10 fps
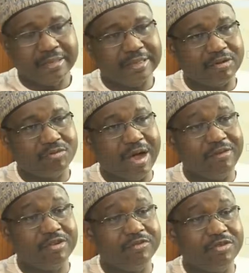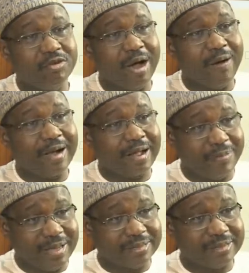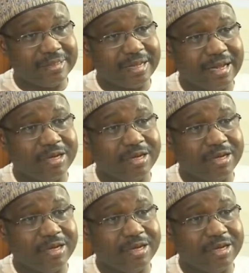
is that we have reviewed our capacity